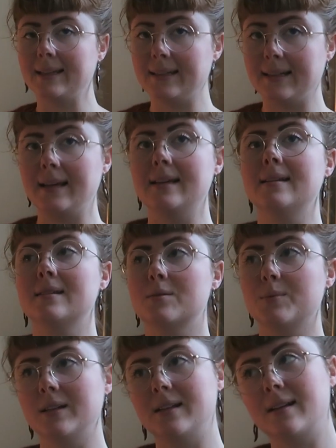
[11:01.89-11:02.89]
in the day
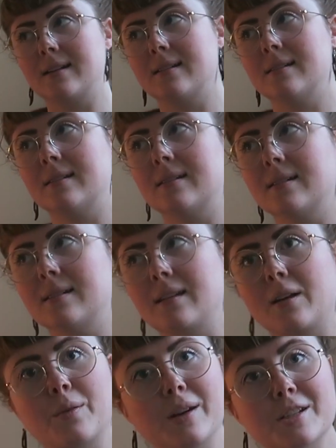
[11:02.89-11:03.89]
Sweden
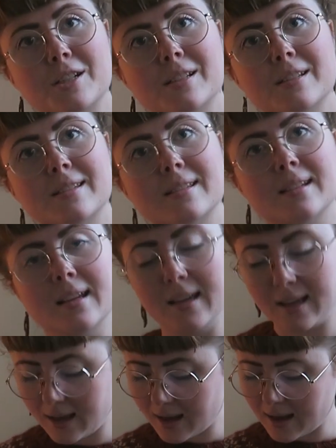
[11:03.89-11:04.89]
decorations.
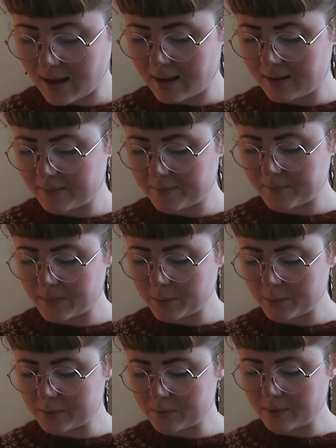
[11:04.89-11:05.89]
It
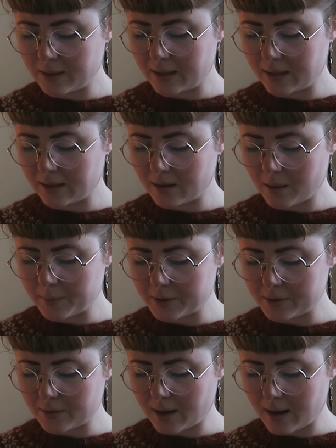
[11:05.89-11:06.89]
was really
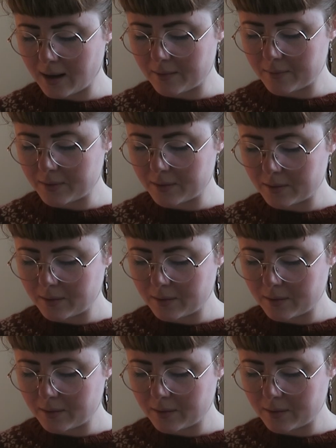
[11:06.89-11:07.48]
common to have